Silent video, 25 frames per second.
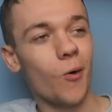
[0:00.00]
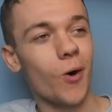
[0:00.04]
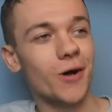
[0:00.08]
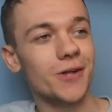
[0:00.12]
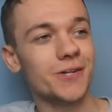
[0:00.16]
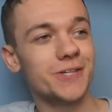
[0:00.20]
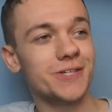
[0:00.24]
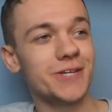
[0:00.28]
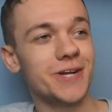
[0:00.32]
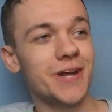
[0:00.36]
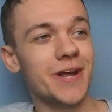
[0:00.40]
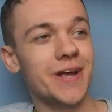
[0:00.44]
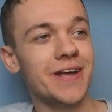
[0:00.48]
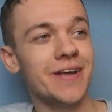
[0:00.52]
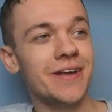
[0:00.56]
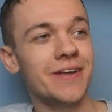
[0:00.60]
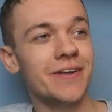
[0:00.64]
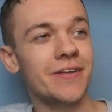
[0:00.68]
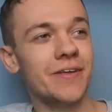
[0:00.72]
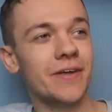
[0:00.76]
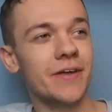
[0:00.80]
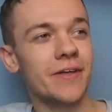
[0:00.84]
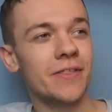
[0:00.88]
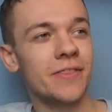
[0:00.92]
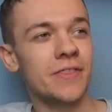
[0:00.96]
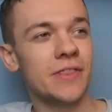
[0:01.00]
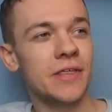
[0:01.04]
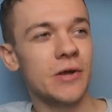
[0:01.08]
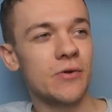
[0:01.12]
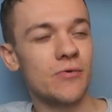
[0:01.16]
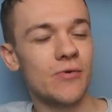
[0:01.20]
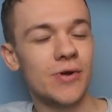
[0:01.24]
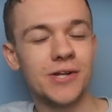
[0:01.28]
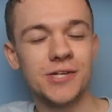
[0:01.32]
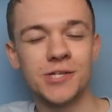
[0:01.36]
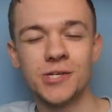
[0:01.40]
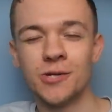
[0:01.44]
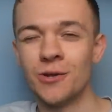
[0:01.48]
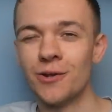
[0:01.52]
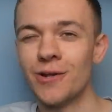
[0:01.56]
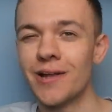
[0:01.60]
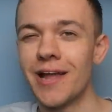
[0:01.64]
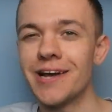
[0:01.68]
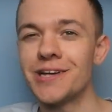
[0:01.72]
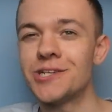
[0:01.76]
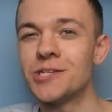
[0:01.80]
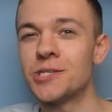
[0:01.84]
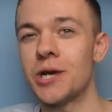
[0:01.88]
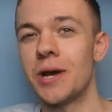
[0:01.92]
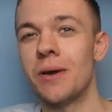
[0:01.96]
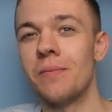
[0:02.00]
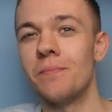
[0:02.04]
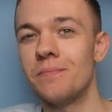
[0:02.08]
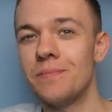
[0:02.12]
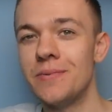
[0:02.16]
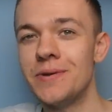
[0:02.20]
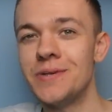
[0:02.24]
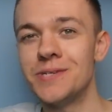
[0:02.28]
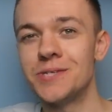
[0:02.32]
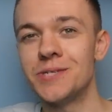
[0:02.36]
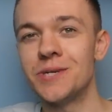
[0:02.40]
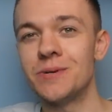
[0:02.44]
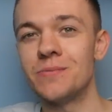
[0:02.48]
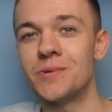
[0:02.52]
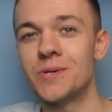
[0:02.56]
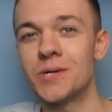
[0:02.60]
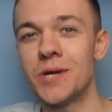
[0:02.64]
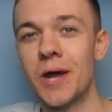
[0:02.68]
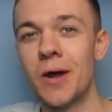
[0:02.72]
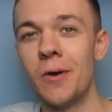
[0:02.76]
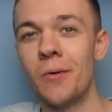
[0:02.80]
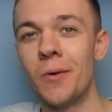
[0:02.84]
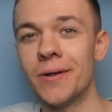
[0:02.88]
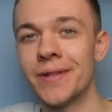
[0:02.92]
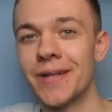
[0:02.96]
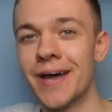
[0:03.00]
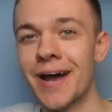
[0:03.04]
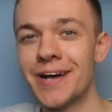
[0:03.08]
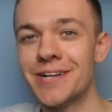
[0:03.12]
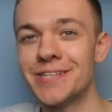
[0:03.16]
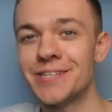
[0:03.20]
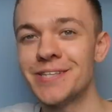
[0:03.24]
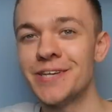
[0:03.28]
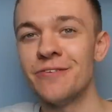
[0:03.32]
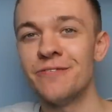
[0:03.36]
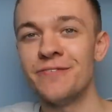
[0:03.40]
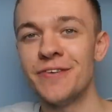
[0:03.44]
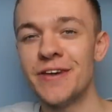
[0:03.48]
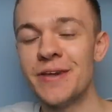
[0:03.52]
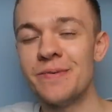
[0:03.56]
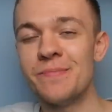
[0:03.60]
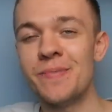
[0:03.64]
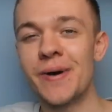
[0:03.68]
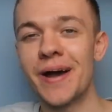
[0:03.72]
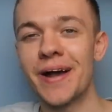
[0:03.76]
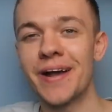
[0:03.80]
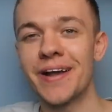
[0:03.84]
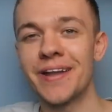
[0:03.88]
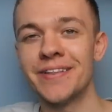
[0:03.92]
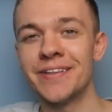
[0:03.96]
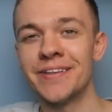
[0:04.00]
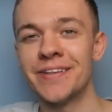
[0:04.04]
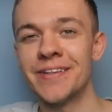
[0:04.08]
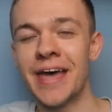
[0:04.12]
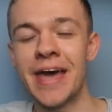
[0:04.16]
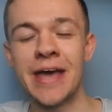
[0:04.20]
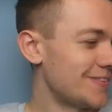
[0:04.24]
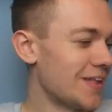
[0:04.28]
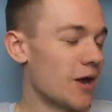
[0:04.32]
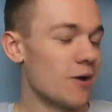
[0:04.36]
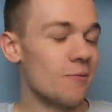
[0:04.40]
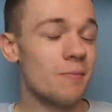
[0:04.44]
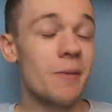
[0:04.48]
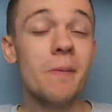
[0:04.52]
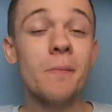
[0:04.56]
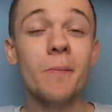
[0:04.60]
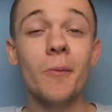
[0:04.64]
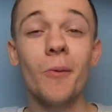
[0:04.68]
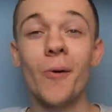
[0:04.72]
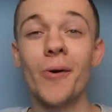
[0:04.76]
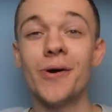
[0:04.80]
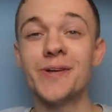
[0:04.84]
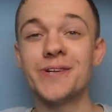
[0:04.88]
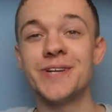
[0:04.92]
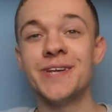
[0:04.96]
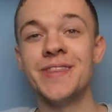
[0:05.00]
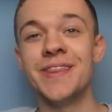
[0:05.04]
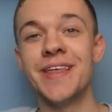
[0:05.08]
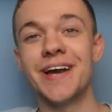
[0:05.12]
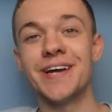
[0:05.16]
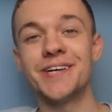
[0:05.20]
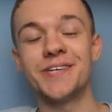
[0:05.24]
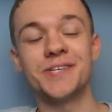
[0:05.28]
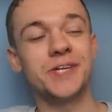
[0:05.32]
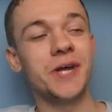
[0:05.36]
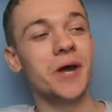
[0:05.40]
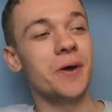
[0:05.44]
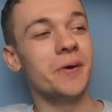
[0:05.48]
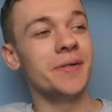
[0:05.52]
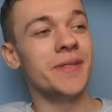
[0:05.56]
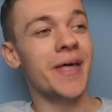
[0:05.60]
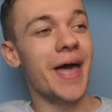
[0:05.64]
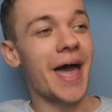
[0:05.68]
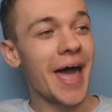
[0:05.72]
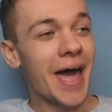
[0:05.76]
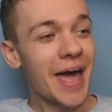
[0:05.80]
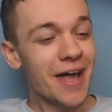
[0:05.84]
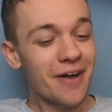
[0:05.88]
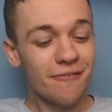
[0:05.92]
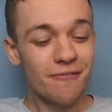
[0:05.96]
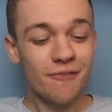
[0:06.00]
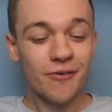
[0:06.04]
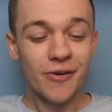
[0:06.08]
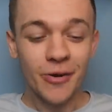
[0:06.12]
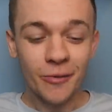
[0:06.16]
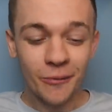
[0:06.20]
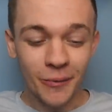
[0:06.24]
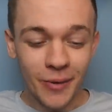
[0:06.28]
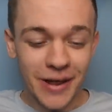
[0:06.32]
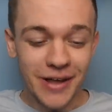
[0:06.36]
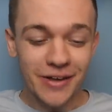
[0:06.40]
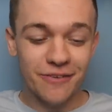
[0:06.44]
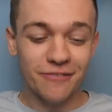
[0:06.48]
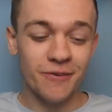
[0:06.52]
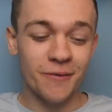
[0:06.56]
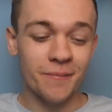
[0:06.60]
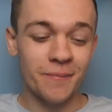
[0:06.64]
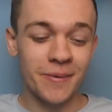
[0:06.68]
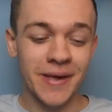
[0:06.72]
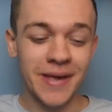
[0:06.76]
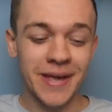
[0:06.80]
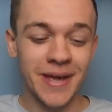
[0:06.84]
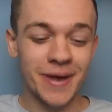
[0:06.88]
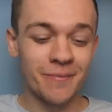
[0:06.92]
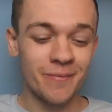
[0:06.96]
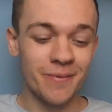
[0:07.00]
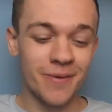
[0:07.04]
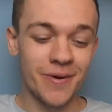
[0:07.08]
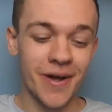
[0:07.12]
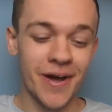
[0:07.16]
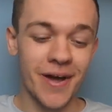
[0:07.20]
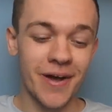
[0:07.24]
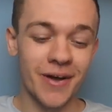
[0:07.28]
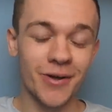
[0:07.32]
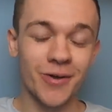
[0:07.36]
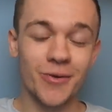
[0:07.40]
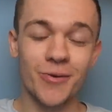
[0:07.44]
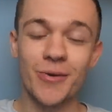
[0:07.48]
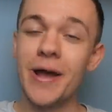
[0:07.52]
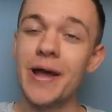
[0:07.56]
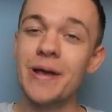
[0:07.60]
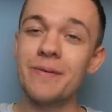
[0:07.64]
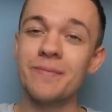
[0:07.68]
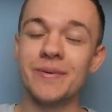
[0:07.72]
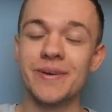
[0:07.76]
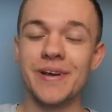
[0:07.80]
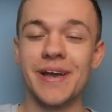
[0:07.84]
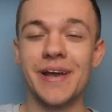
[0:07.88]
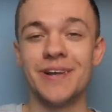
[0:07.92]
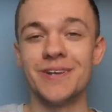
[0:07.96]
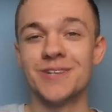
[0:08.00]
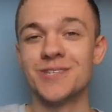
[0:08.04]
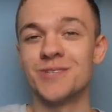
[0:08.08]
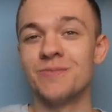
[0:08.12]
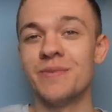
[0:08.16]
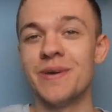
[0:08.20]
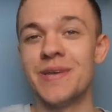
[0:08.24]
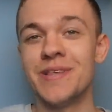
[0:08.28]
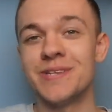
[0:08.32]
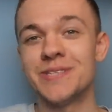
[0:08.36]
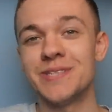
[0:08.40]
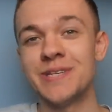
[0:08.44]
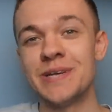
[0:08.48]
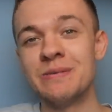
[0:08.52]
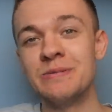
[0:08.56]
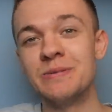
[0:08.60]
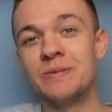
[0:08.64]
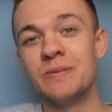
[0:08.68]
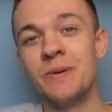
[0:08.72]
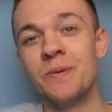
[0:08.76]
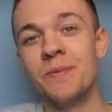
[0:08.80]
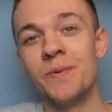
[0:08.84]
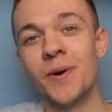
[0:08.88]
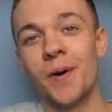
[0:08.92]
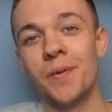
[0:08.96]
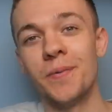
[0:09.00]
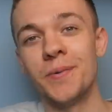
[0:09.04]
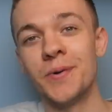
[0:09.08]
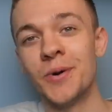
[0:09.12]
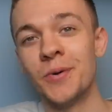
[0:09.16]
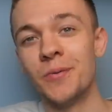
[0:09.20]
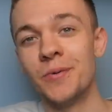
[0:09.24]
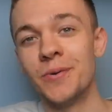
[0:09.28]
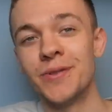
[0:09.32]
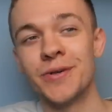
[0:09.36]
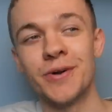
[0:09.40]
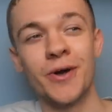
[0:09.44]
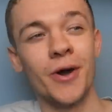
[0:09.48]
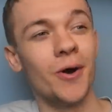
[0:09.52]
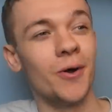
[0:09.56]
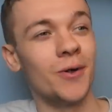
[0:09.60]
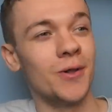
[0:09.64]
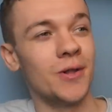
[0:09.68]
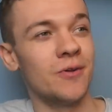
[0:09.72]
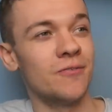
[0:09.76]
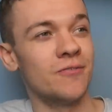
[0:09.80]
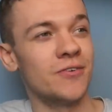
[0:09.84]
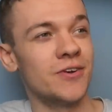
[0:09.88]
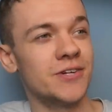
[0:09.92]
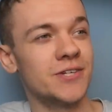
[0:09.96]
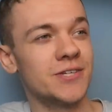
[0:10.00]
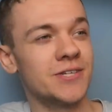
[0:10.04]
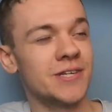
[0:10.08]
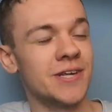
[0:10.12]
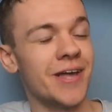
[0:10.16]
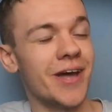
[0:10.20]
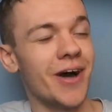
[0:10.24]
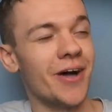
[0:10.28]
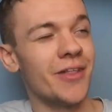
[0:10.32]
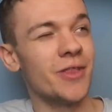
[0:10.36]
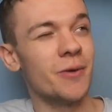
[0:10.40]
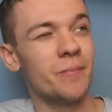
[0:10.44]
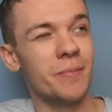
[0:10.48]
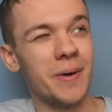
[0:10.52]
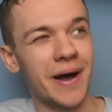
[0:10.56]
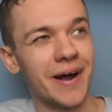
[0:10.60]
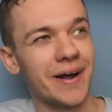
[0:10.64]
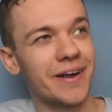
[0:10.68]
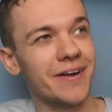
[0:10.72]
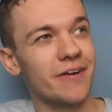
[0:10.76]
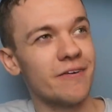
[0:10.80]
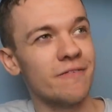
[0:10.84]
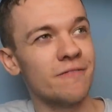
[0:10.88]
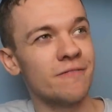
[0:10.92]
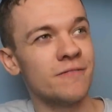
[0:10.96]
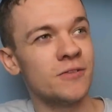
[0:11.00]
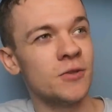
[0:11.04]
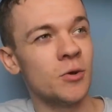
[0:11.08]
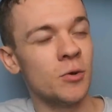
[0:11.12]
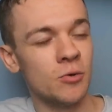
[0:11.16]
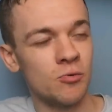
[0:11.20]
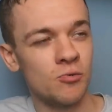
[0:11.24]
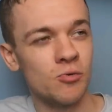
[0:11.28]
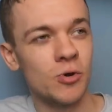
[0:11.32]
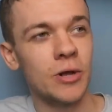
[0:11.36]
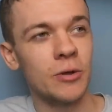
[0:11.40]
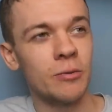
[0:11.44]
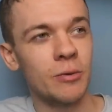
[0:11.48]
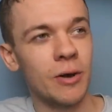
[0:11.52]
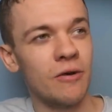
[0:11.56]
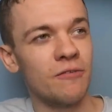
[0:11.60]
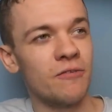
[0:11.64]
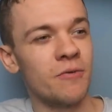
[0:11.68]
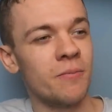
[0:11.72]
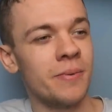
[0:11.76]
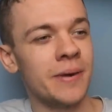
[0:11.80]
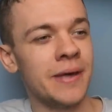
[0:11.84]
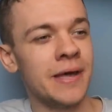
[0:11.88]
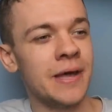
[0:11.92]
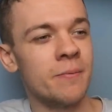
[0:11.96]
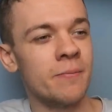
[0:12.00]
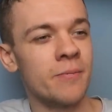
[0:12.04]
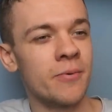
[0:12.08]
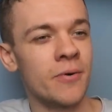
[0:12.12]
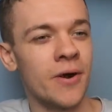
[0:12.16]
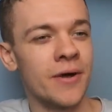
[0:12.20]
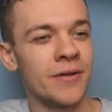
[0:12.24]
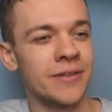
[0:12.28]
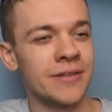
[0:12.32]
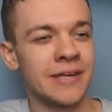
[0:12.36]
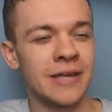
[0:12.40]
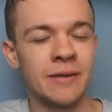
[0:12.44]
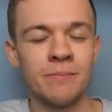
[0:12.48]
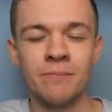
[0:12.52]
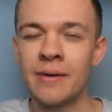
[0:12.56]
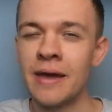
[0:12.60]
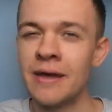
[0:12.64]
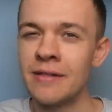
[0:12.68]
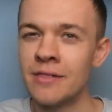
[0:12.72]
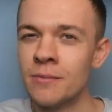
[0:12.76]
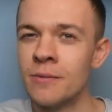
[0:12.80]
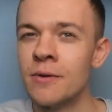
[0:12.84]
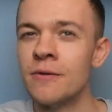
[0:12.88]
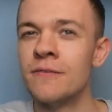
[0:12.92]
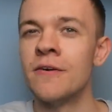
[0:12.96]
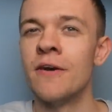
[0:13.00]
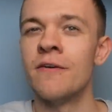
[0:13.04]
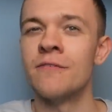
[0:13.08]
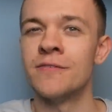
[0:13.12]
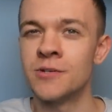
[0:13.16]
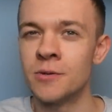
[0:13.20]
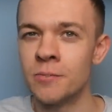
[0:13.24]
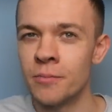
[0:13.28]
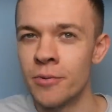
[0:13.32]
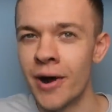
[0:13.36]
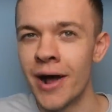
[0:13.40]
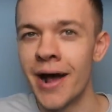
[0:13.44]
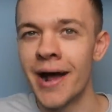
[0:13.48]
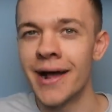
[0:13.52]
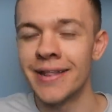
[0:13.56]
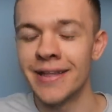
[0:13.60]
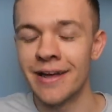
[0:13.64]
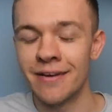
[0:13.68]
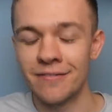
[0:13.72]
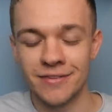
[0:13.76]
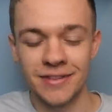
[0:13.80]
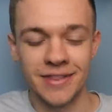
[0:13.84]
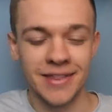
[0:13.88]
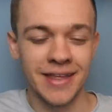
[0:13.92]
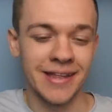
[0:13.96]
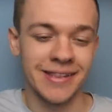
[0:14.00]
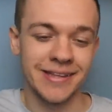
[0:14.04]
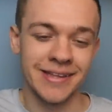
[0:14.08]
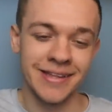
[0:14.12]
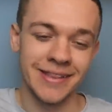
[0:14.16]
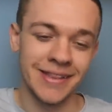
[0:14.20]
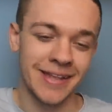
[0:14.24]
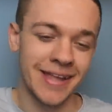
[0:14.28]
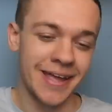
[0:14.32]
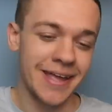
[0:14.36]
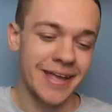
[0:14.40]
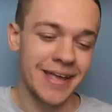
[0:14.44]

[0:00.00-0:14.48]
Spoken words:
watching the original, like, Championship show on ITV back in the day. I remember watching that show, and every week for Peterborough, Craig McHale Smith seems to be popping up with a goal, obviously. On the back of doing really well for Peterborough, I think he made the move over to Brighton after that, didn't